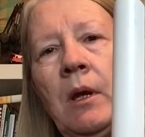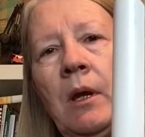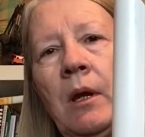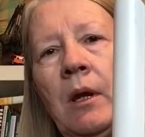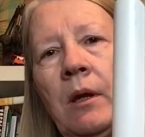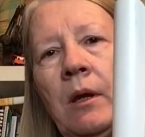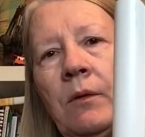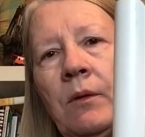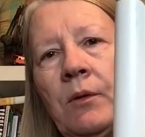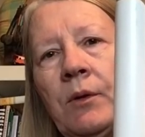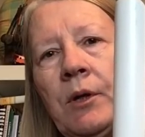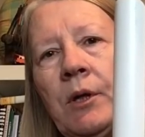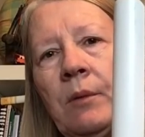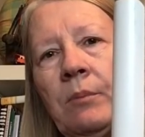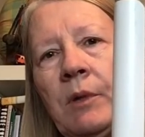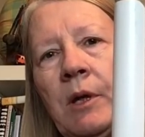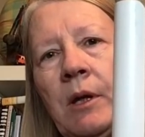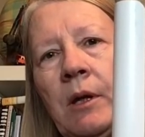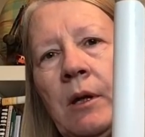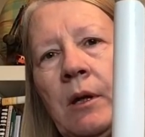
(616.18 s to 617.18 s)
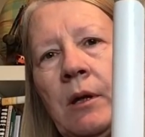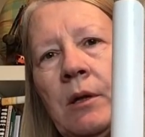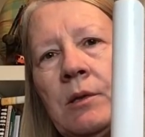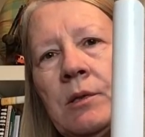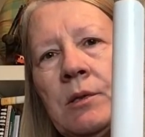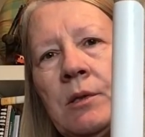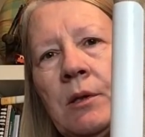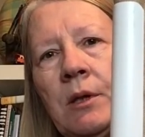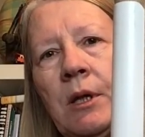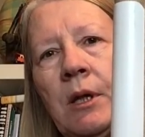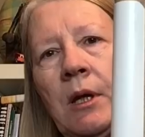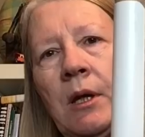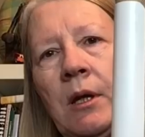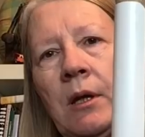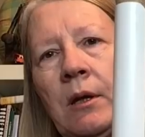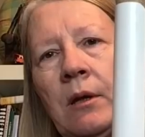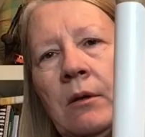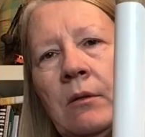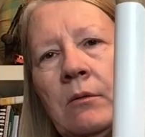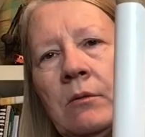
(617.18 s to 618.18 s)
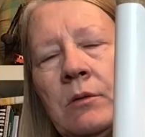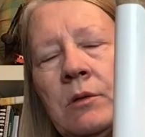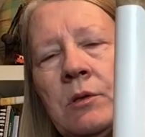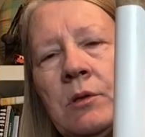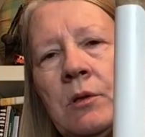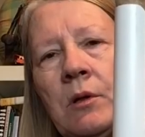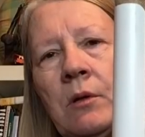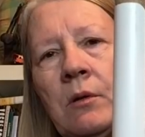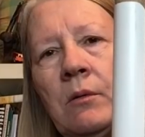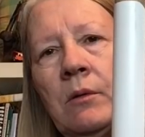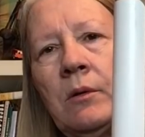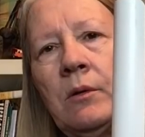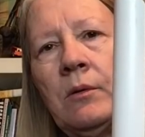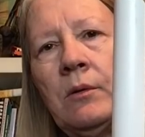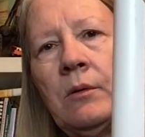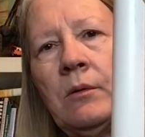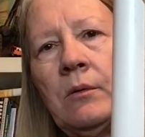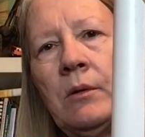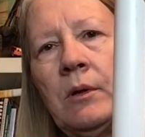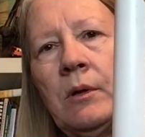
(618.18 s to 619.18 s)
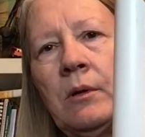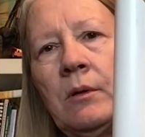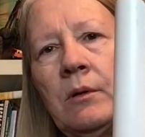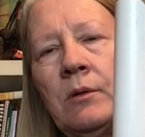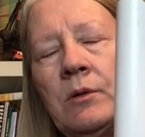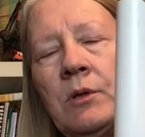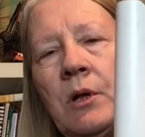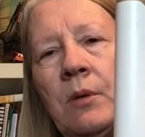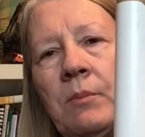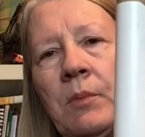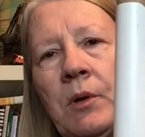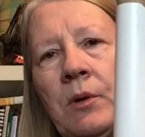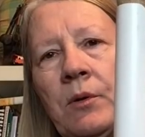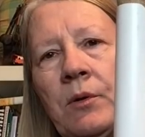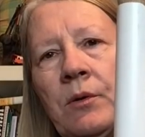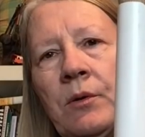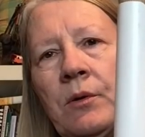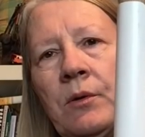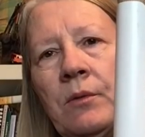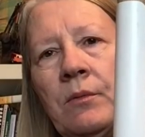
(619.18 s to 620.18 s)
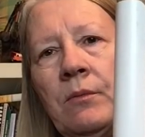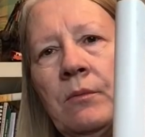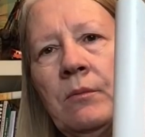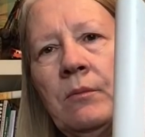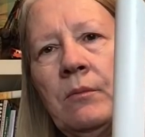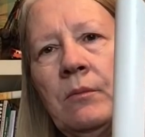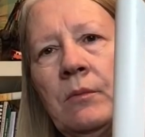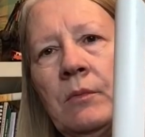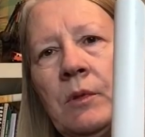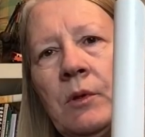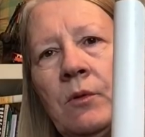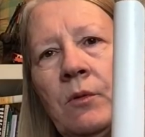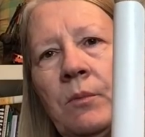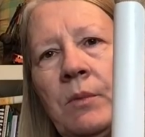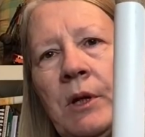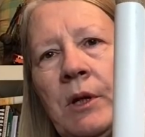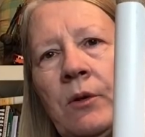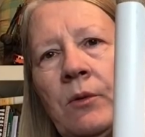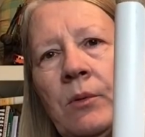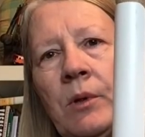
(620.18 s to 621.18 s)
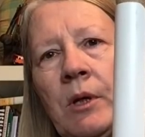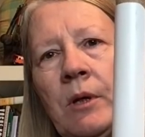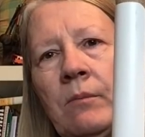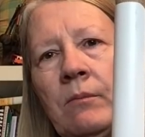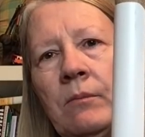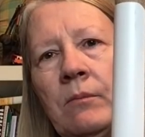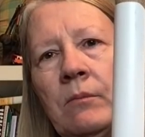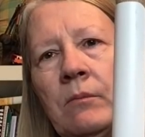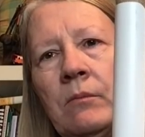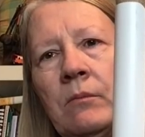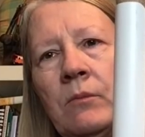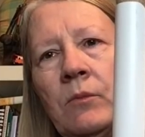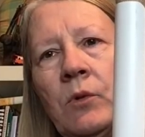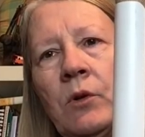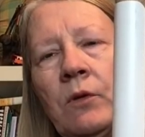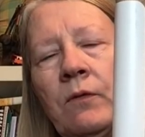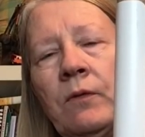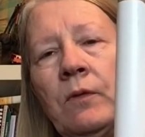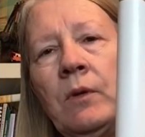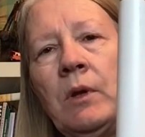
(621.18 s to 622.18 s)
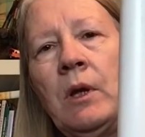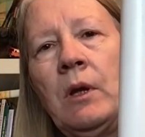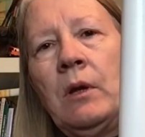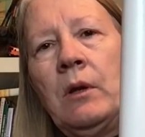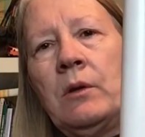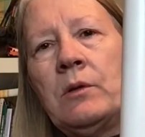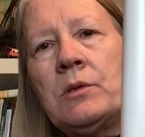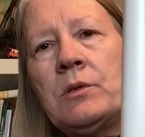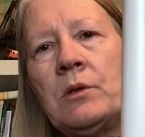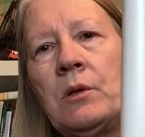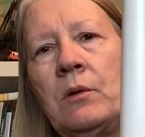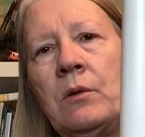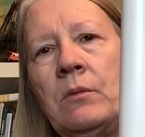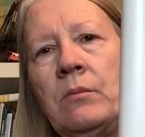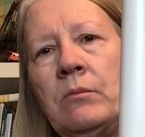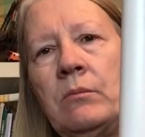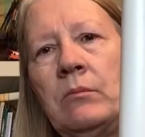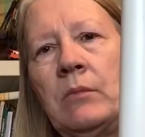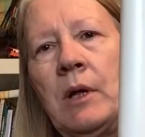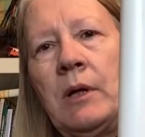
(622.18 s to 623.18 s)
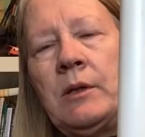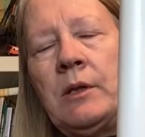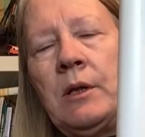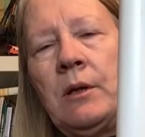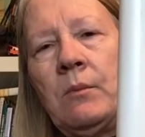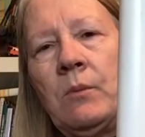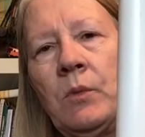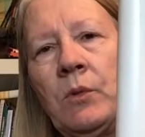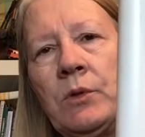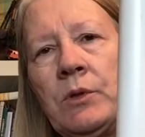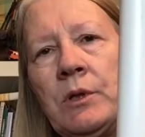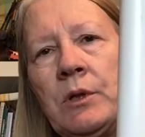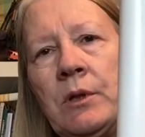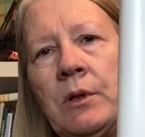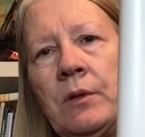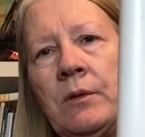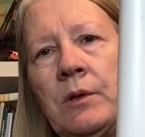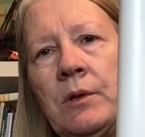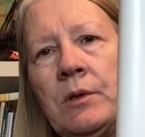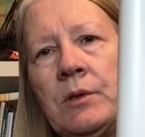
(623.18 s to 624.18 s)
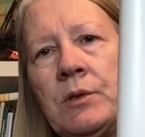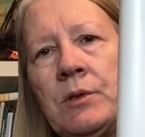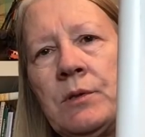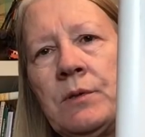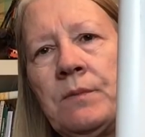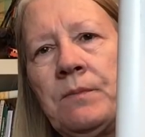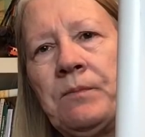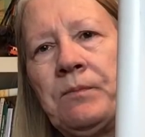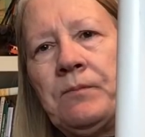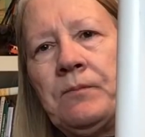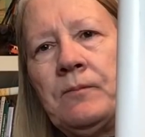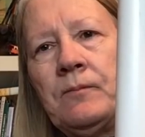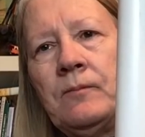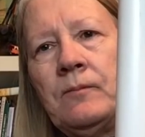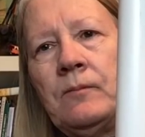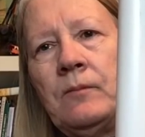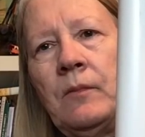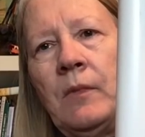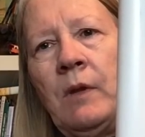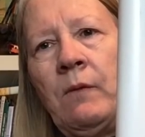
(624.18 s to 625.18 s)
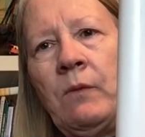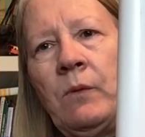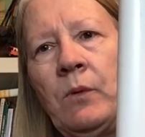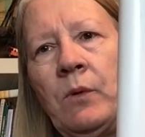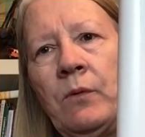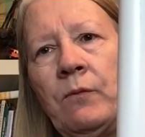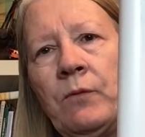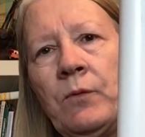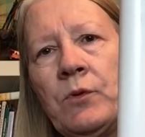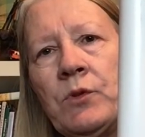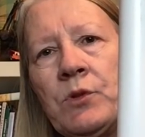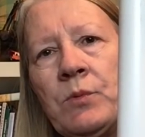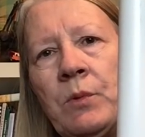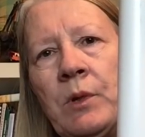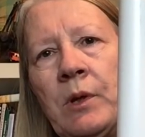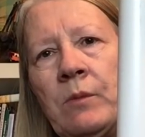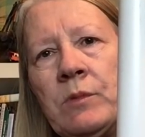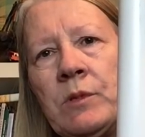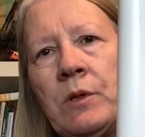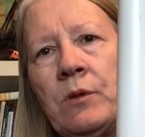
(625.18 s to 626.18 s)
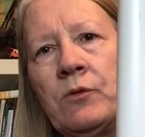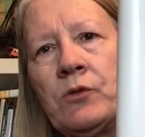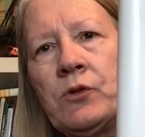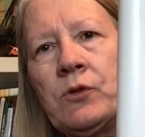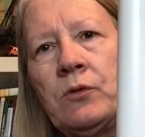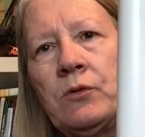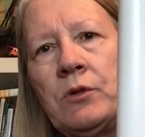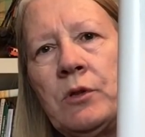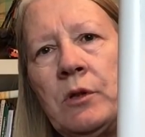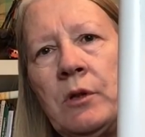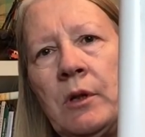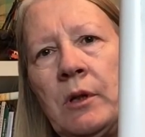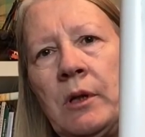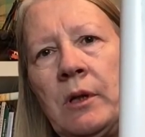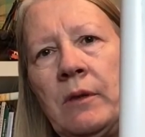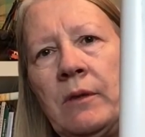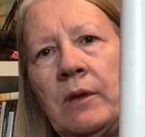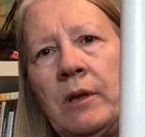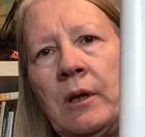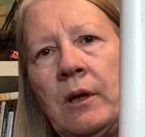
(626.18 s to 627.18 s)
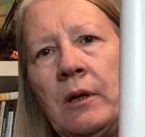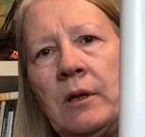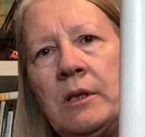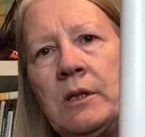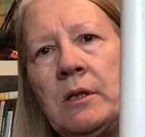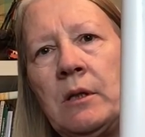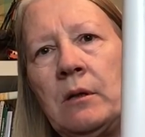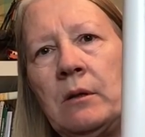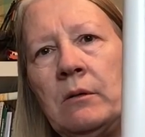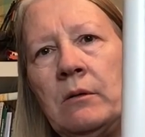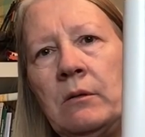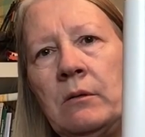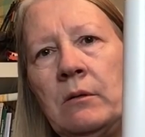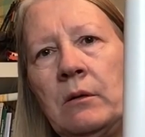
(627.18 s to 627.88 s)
And they're cupcakes and cake. So, and they're the top part of the little bakery roof. So I did get more done on this, even though the first one I was going to show it to you, I didn't think I did.